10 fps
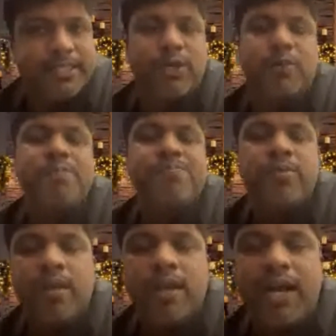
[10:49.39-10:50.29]
So
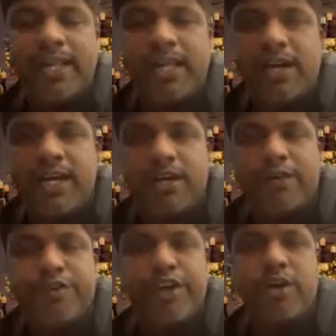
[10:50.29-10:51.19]
I think
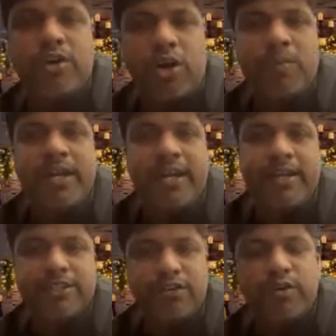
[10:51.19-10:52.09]
after your normal
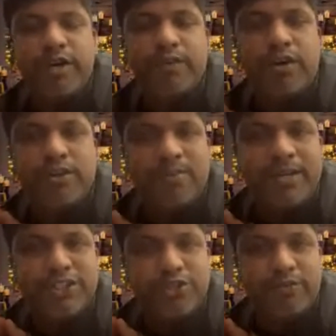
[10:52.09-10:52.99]
degrees of whatever
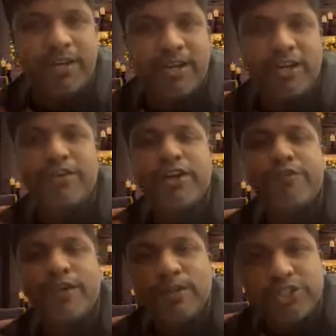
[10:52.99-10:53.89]
orthopedics you have done, after
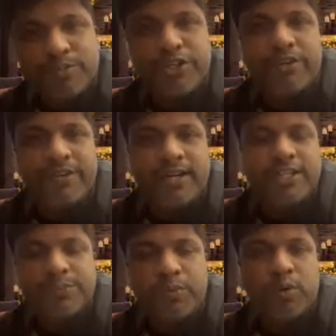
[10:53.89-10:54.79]
your fellowships you have done
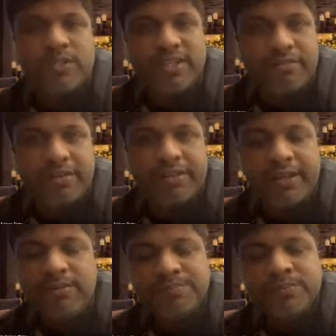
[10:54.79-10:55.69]
in sports and
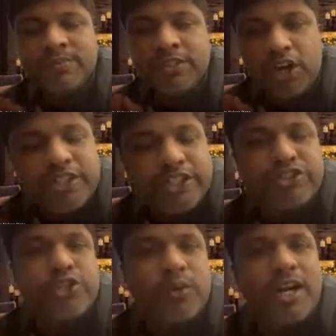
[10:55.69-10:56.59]
everything, also you
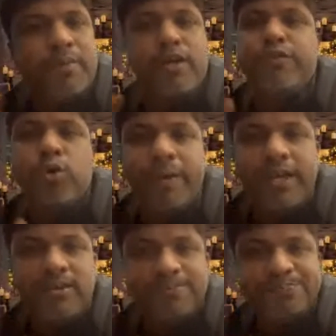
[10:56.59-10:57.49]
should do a little bit of
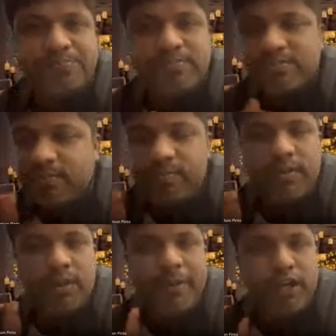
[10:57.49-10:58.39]
doping,
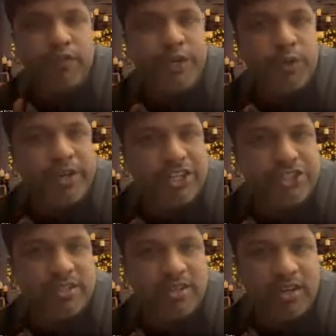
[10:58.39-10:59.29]
bit of
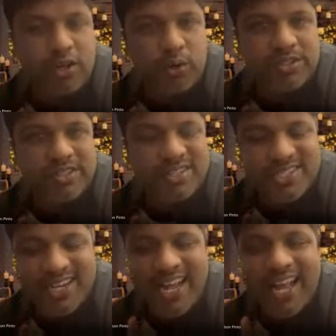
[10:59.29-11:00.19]
nutrition
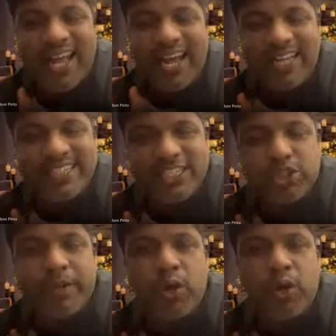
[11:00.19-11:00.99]
courses, and just be